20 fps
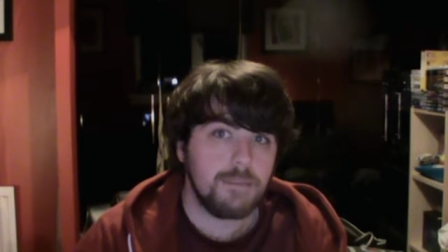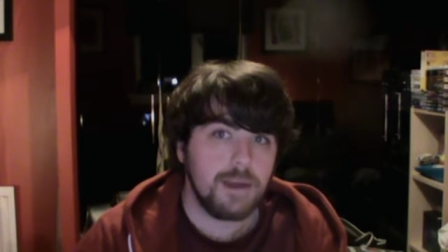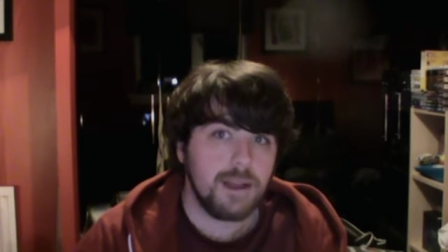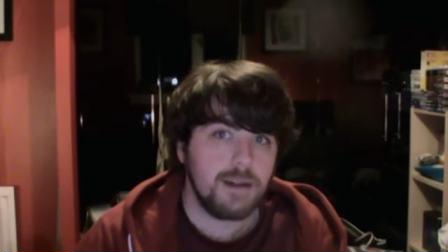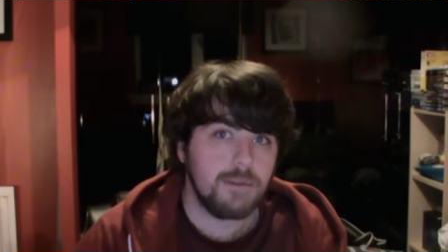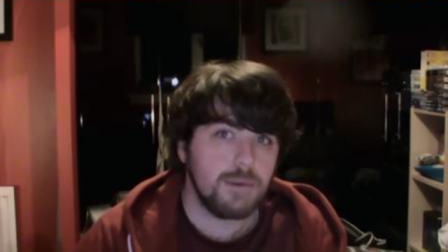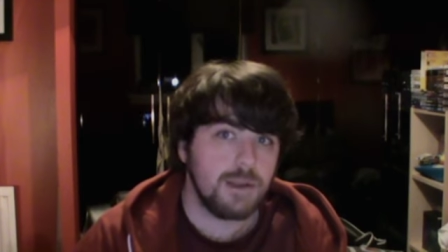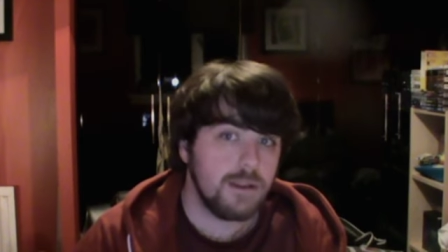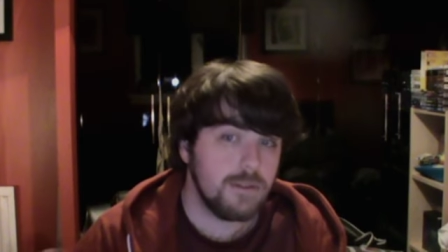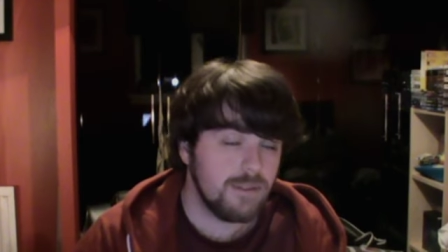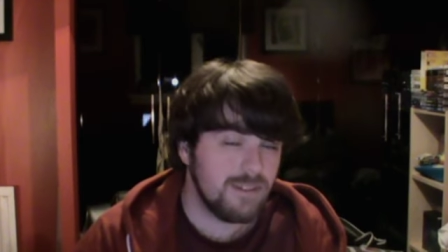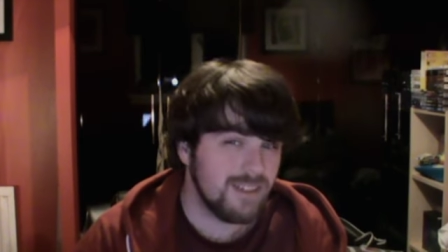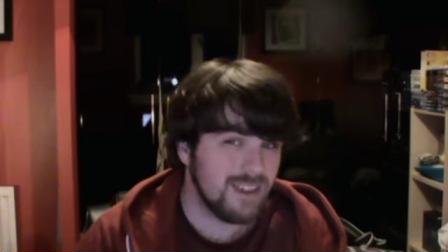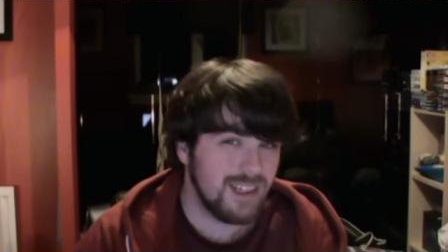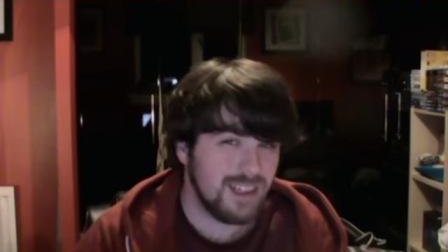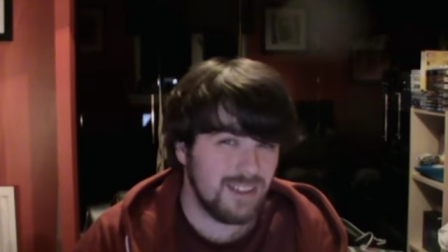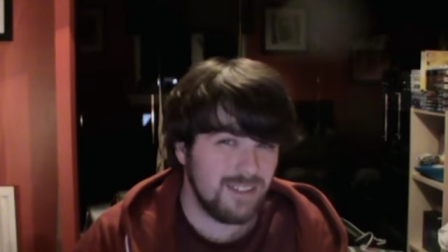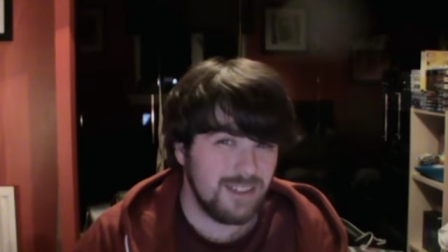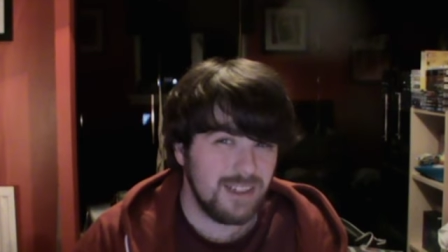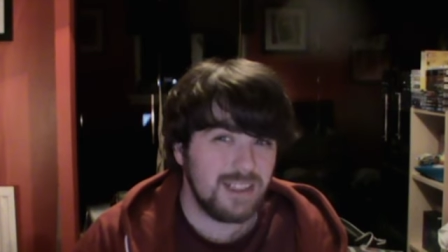mean when you
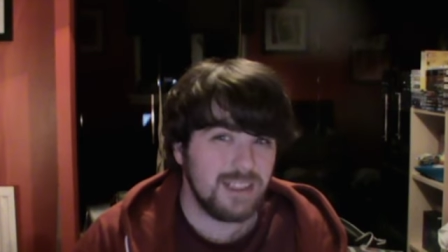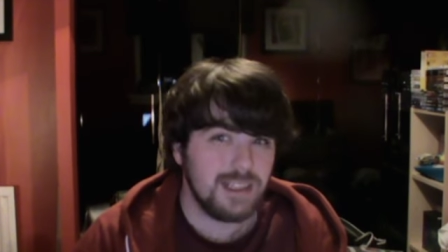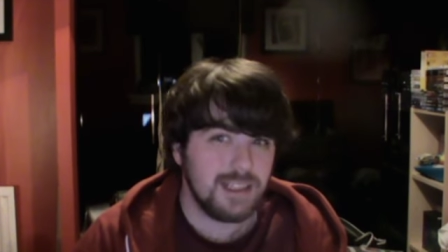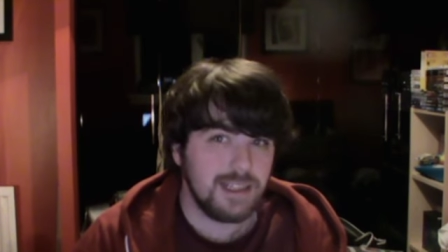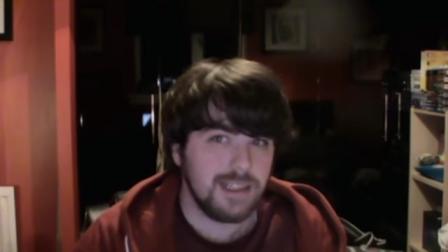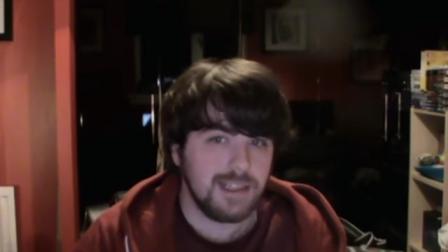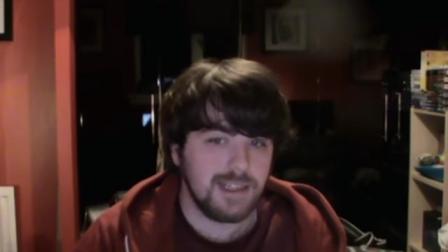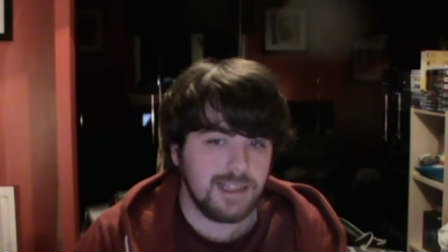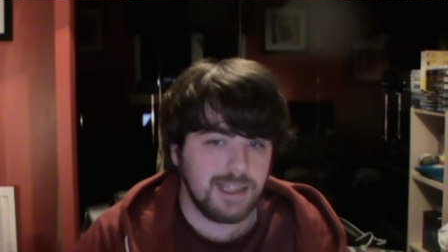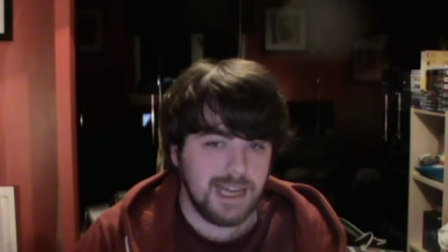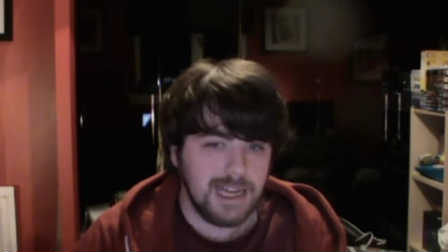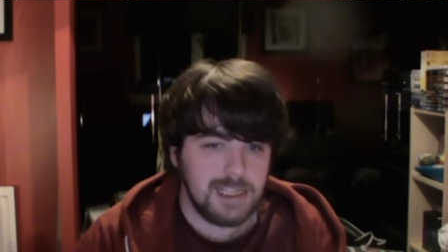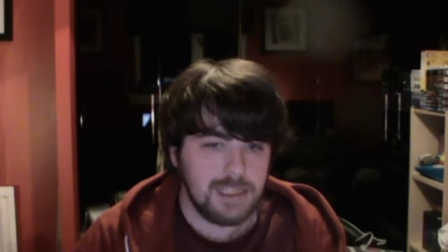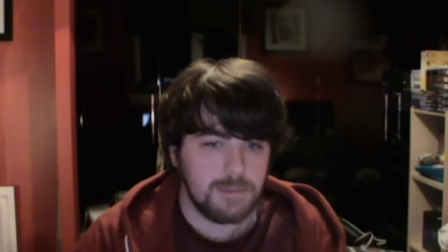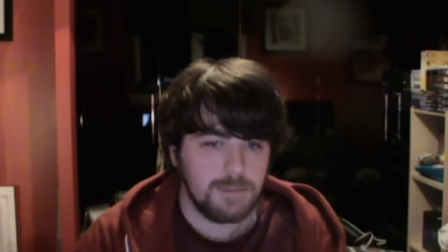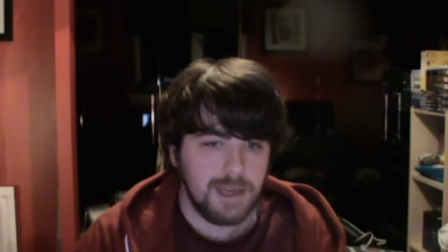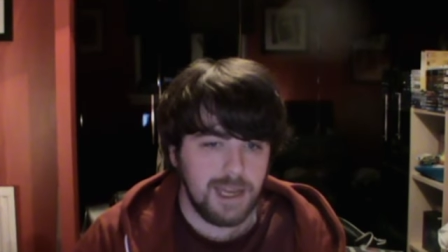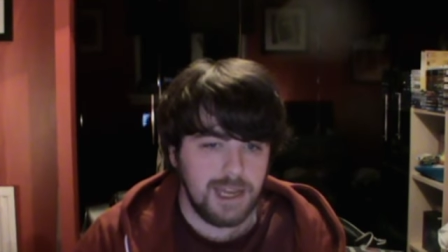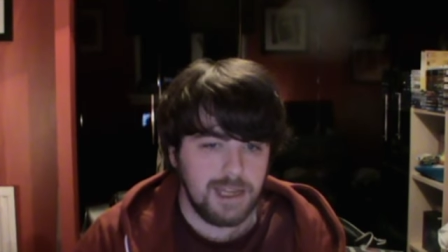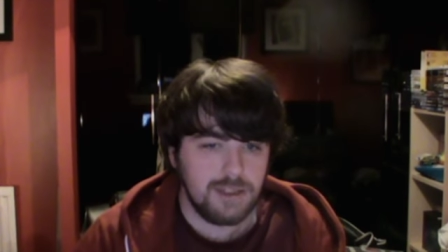kind of read to like the
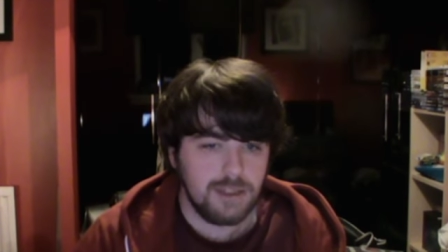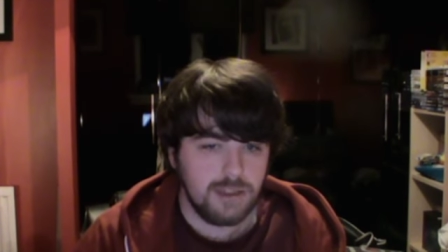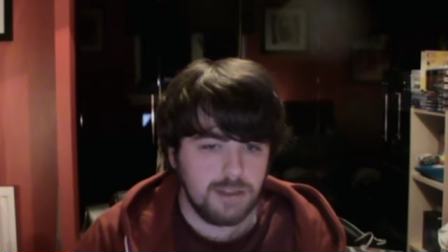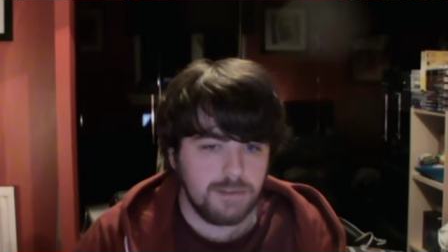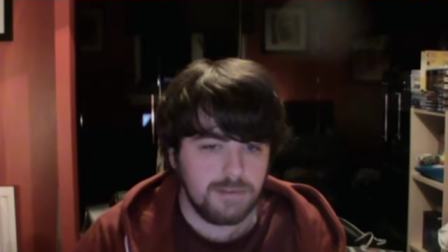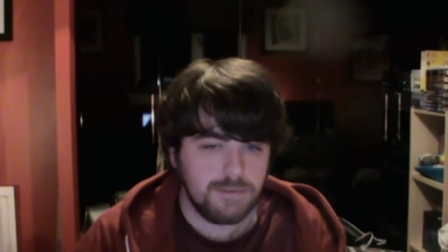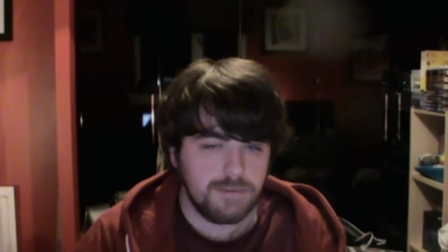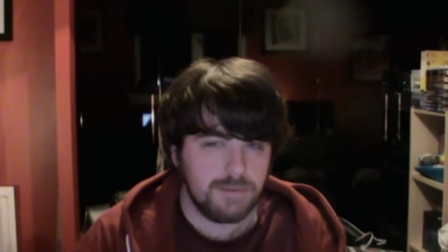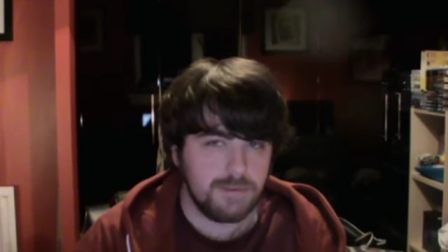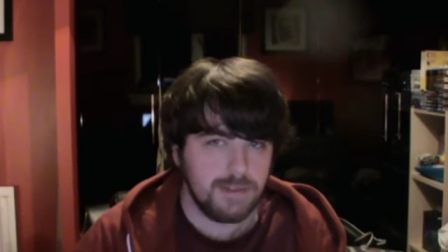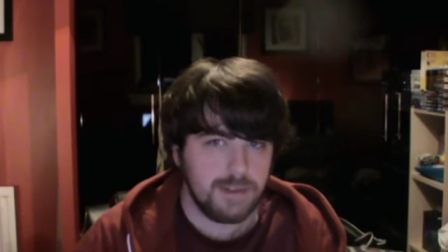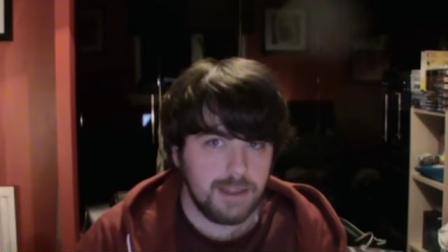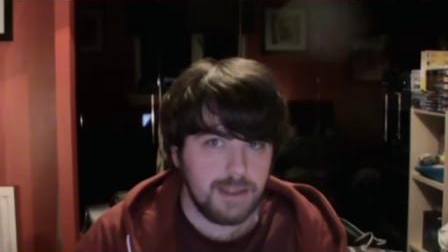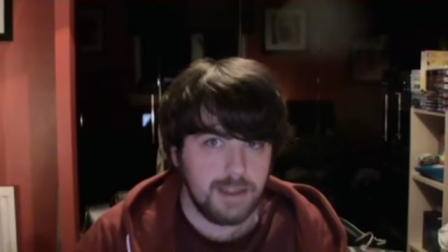last page of